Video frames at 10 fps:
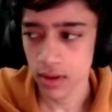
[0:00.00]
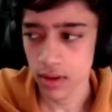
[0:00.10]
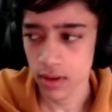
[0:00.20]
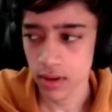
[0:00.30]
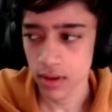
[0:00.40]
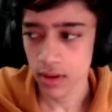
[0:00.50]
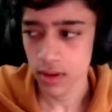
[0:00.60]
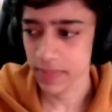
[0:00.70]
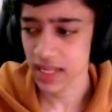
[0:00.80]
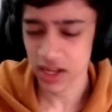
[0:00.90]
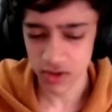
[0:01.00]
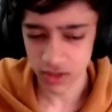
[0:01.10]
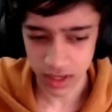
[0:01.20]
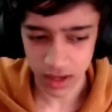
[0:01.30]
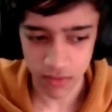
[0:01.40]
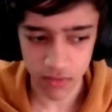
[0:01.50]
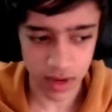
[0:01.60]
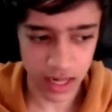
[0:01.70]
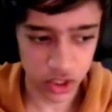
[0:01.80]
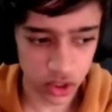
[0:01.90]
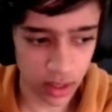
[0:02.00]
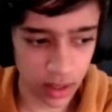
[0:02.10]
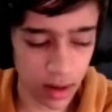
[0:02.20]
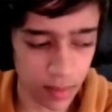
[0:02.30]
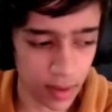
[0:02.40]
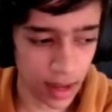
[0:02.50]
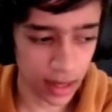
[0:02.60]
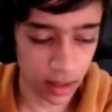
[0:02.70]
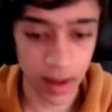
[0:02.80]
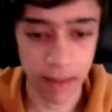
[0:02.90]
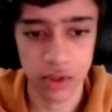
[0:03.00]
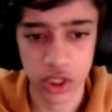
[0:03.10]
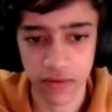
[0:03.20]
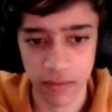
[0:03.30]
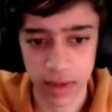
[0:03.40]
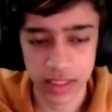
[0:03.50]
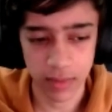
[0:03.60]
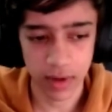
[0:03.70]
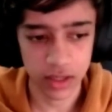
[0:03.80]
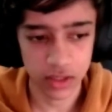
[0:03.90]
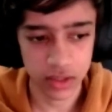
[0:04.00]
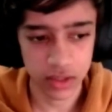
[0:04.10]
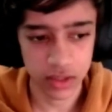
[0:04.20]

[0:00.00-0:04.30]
I use a Unreal Engine a bit and Embrygen for my simulations.